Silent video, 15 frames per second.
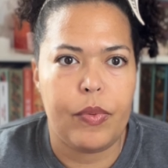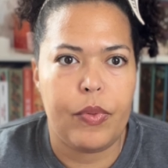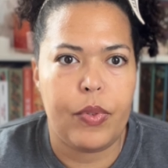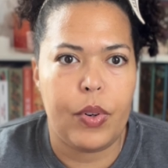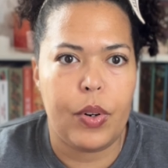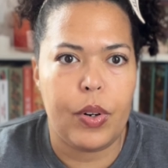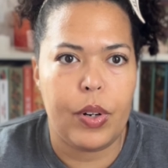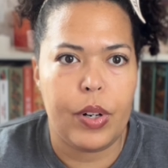
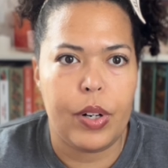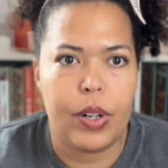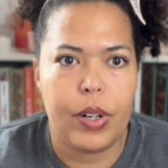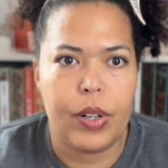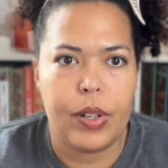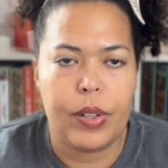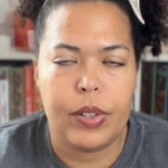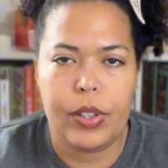
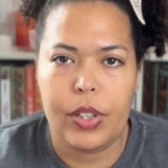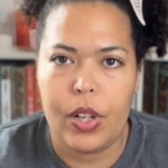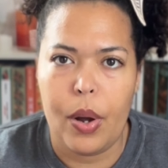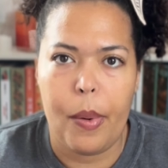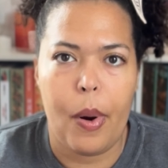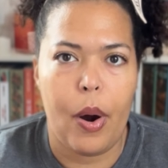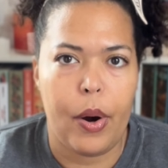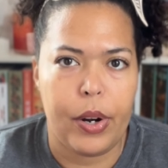for, you
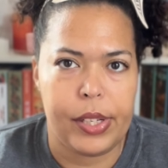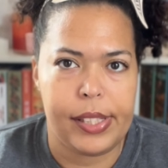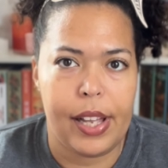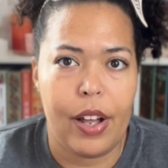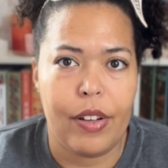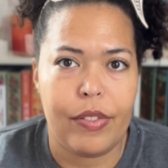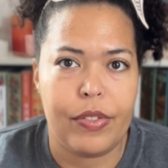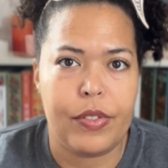know,
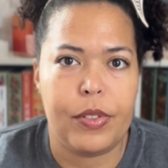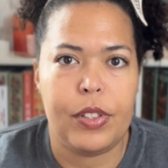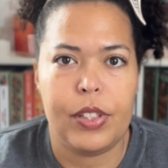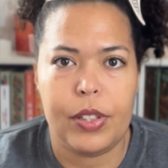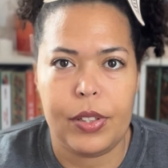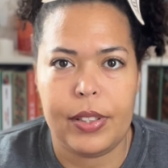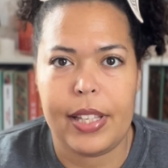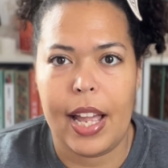herself
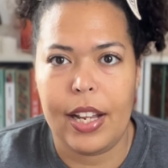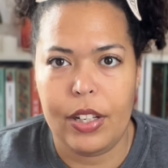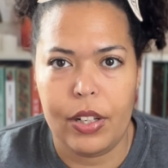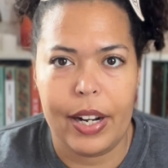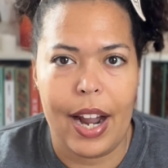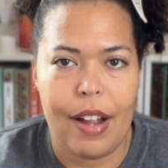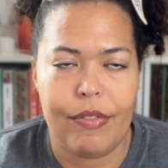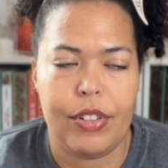to then
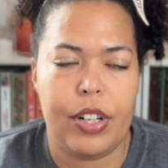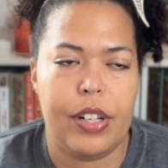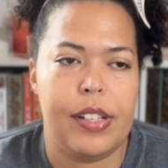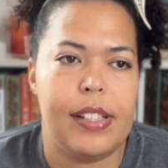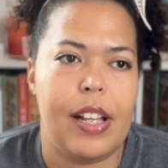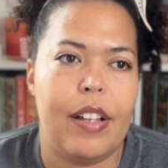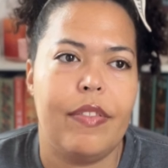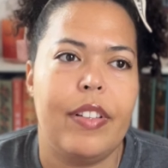look after
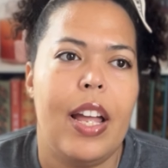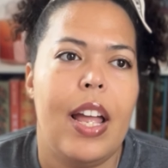herself.